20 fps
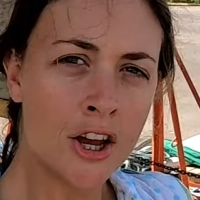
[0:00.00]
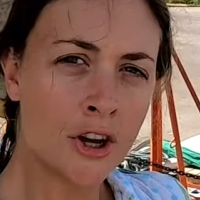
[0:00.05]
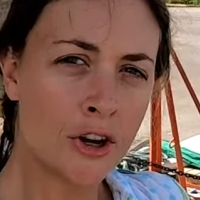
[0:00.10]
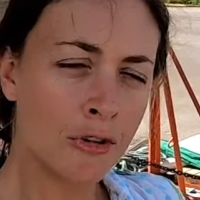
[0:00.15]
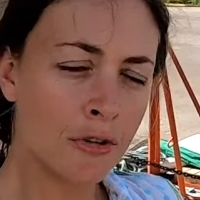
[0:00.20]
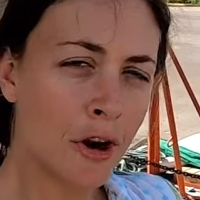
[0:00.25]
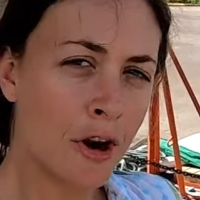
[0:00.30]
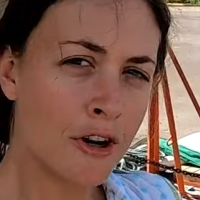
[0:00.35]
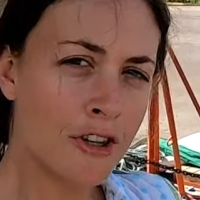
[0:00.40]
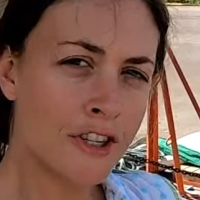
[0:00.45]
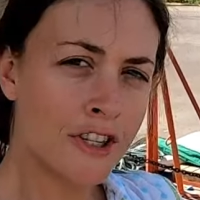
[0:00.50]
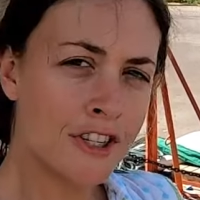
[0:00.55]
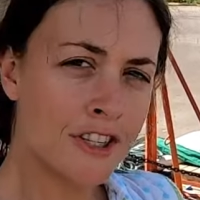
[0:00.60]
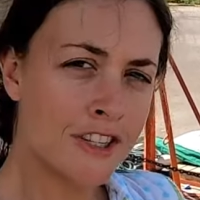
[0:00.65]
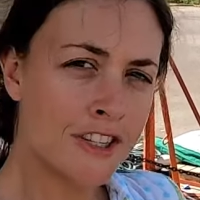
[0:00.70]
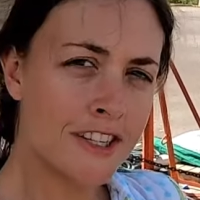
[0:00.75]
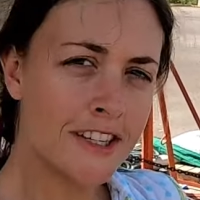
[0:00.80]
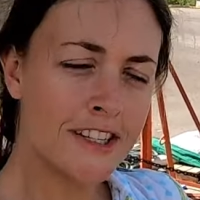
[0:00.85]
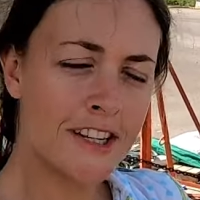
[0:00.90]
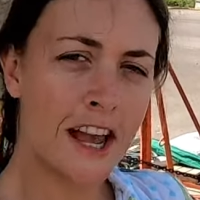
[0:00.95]

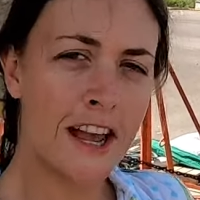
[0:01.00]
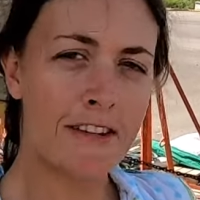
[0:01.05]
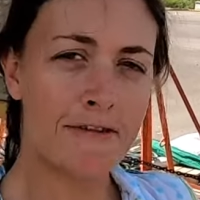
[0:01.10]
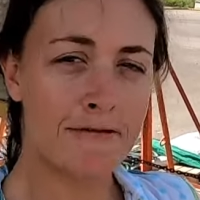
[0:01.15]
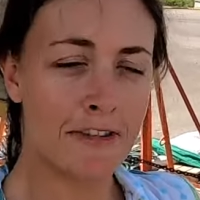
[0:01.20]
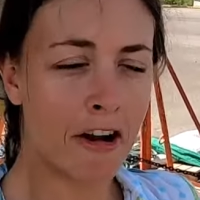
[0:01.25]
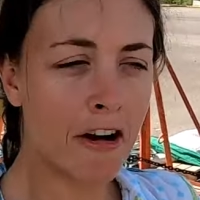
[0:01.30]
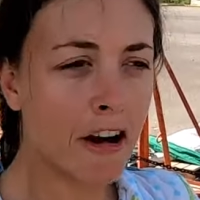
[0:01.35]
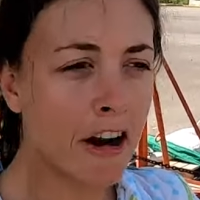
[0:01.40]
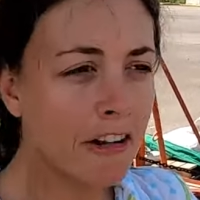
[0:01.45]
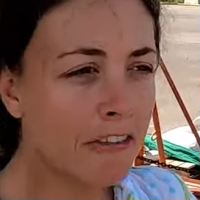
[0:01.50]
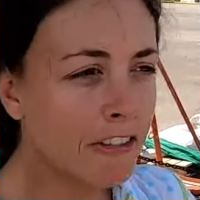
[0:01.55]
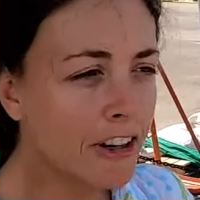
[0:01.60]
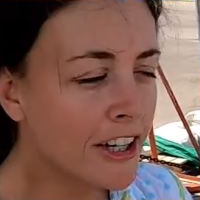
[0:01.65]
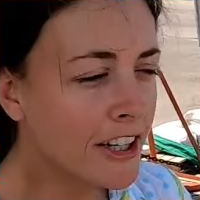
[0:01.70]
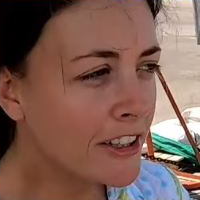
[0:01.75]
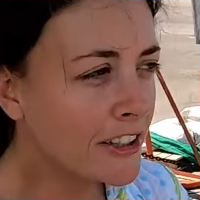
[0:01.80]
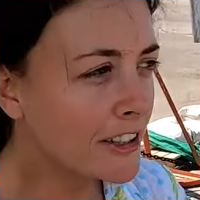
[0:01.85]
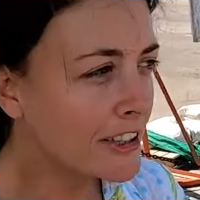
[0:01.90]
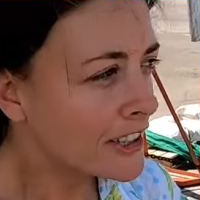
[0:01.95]
Corrosion is a very
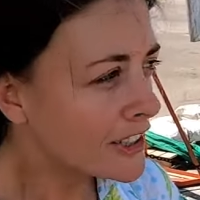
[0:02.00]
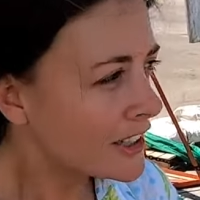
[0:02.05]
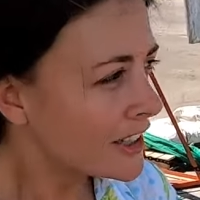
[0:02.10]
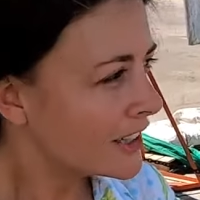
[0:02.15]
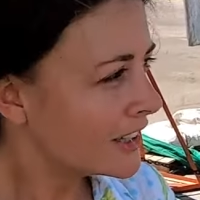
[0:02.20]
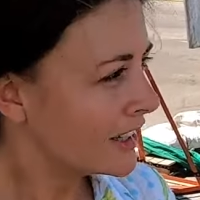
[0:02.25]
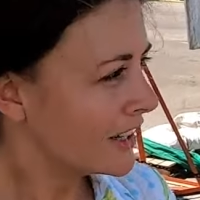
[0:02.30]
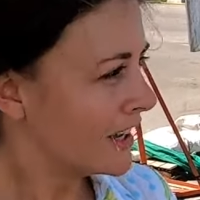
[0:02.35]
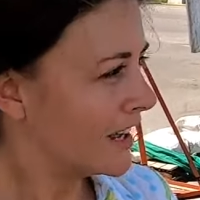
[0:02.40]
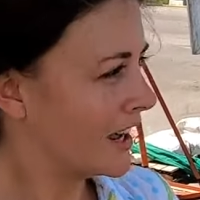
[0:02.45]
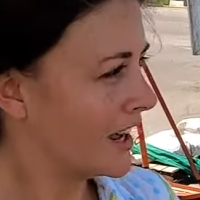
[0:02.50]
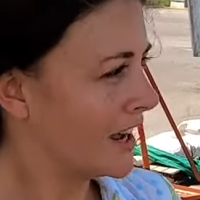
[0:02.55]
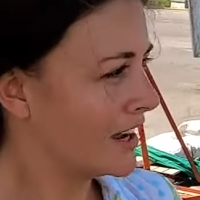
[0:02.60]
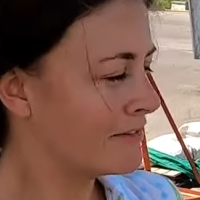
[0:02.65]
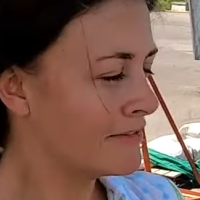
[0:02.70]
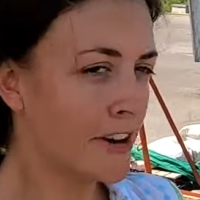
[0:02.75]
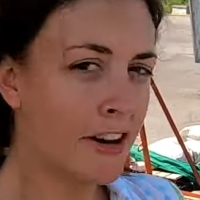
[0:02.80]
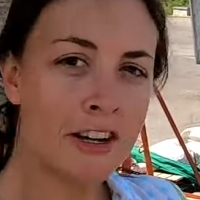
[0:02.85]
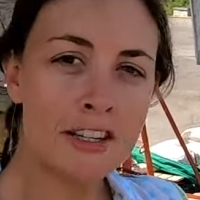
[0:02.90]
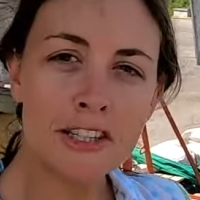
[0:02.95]
real
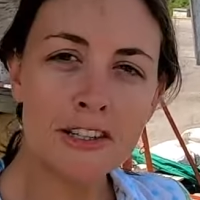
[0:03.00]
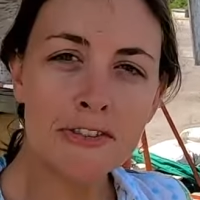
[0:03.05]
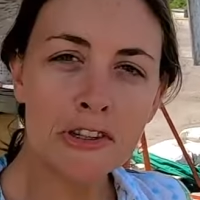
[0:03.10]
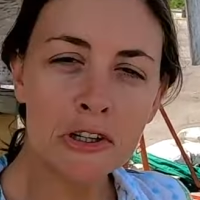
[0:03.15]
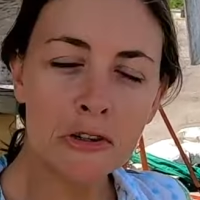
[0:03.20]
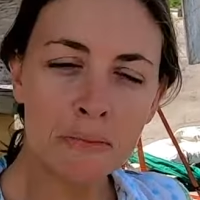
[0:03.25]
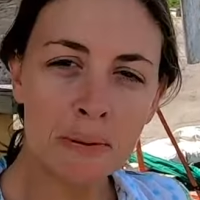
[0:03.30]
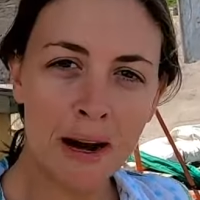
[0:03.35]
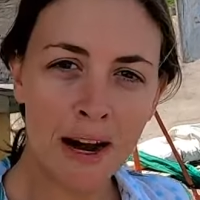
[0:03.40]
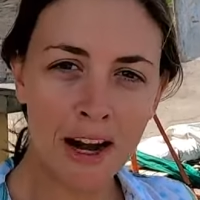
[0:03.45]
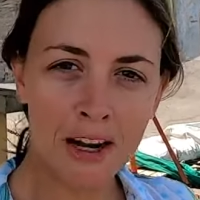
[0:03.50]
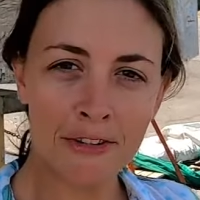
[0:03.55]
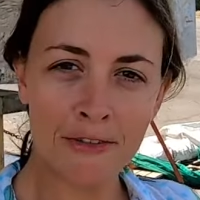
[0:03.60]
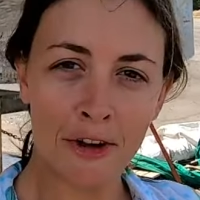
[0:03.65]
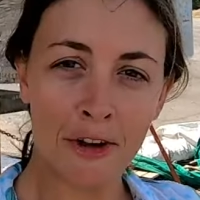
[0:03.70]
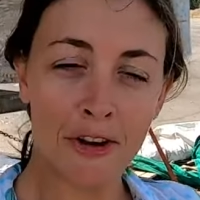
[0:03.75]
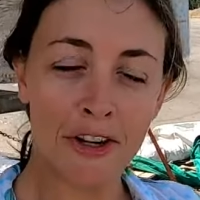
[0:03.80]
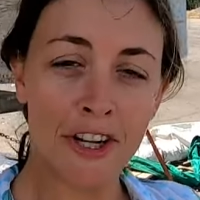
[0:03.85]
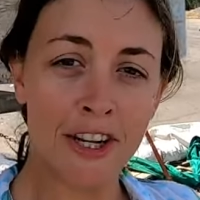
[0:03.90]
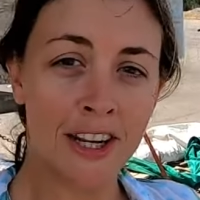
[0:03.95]
and very difficult part of
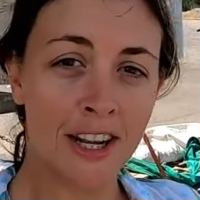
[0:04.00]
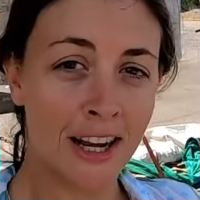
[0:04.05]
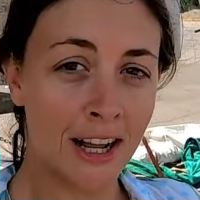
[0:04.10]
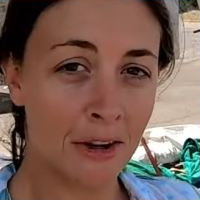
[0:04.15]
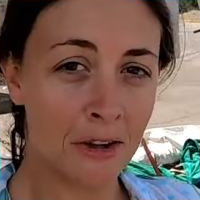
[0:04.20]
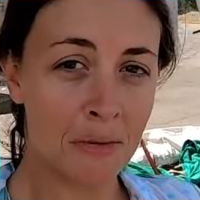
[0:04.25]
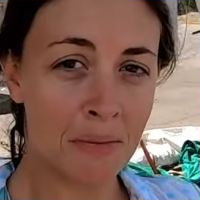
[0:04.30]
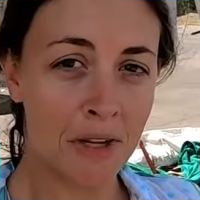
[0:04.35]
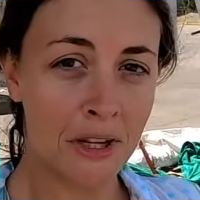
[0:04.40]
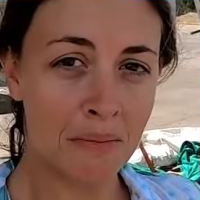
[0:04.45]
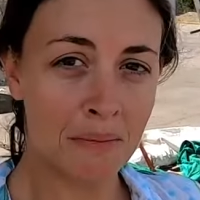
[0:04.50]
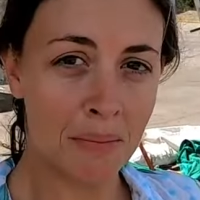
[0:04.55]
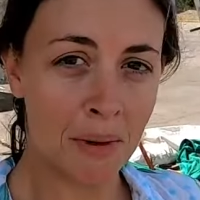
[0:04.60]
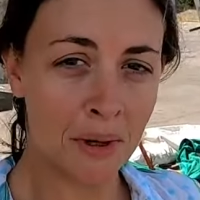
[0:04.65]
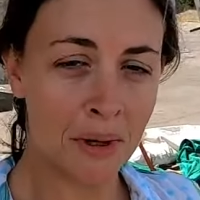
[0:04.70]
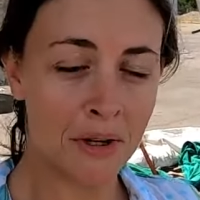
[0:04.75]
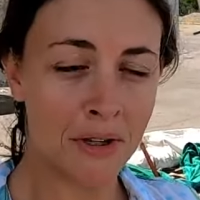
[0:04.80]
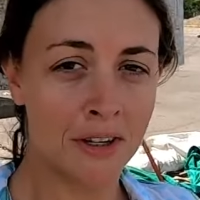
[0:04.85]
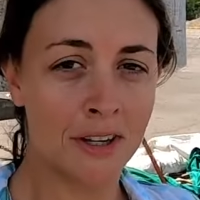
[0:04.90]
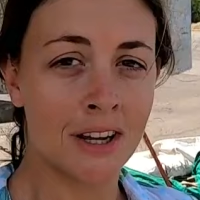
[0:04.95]
owning an aluminium
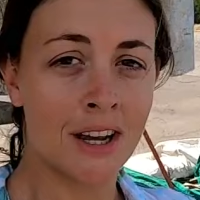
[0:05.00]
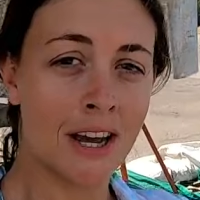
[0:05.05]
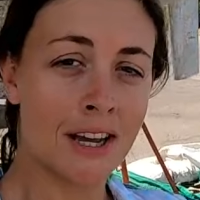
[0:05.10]
boat,